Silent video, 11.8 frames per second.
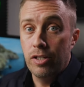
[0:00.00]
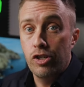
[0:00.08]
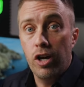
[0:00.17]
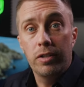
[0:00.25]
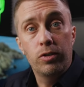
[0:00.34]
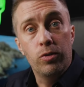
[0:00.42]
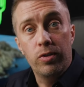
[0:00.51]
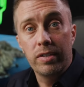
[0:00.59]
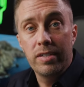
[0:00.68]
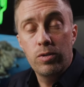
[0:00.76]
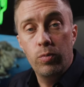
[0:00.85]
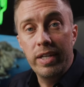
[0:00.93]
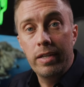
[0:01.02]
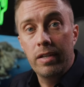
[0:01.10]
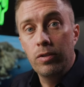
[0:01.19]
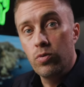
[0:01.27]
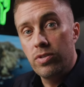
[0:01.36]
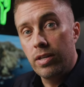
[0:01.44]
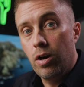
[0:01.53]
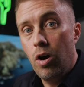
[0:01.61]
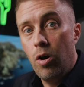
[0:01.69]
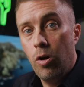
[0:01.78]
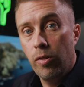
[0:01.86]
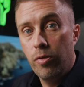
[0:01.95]
I shot during this weekend
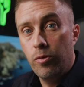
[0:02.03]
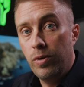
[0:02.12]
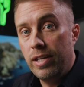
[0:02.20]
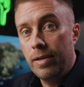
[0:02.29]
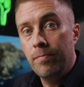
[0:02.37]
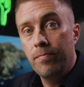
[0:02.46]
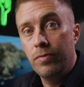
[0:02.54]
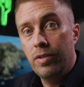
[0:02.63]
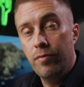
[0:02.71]
using all three